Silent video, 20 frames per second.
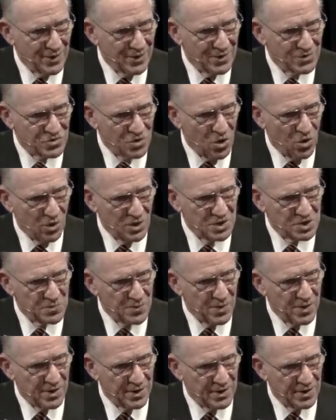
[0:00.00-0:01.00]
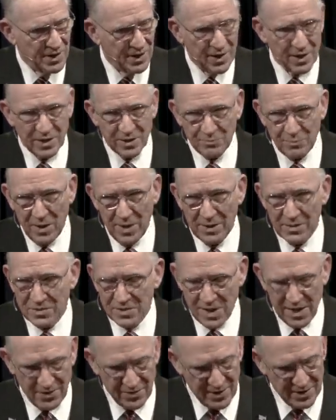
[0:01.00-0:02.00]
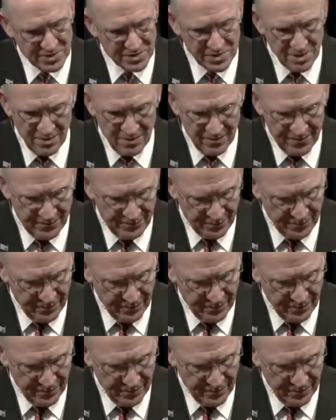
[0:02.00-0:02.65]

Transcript: Is the Holy Spirit dealing in puns? I think so.